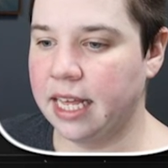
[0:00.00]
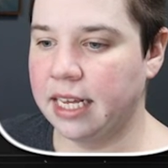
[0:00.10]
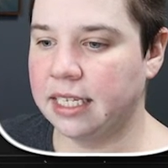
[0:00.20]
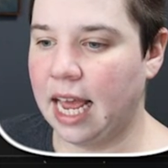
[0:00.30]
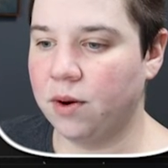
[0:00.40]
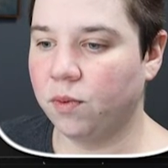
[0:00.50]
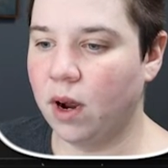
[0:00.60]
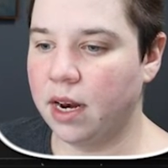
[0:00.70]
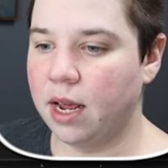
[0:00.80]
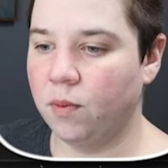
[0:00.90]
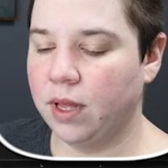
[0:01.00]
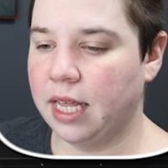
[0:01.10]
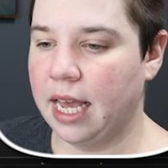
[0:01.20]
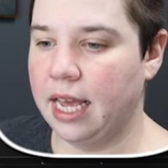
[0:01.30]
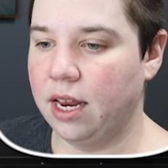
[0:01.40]
this and run it
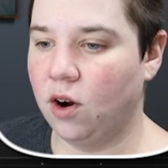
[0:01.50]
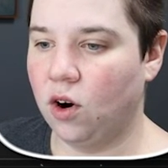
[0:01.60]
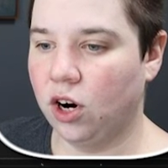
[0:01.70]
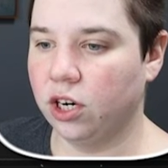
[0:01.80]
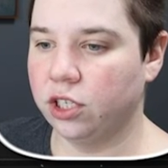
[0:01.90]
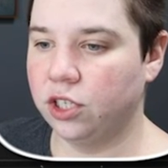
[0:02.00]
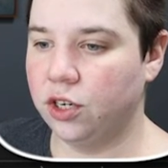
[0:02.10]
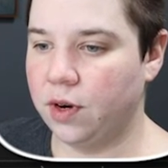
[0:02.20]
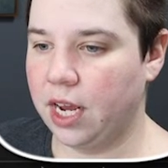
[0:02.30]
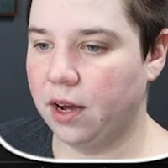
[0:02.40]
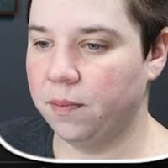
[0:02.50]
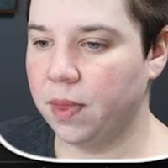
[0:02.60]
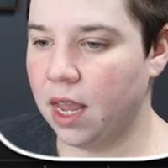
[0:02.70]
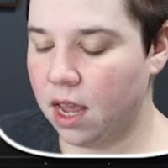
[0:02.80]
within RStudio.